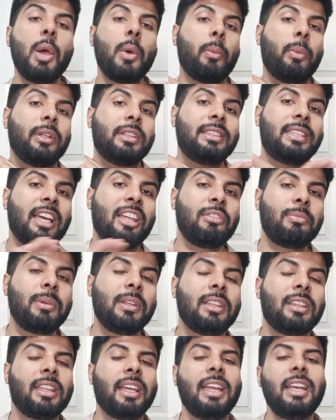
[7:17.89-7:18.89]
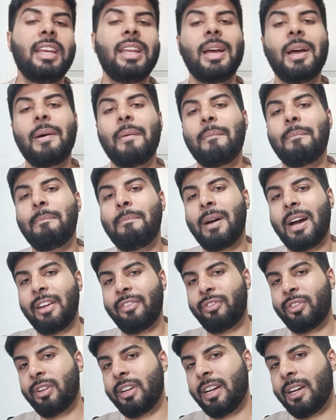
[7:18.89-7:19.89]
With that being said, bye
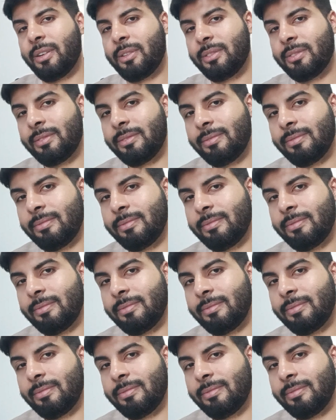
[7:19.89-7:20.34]
for now.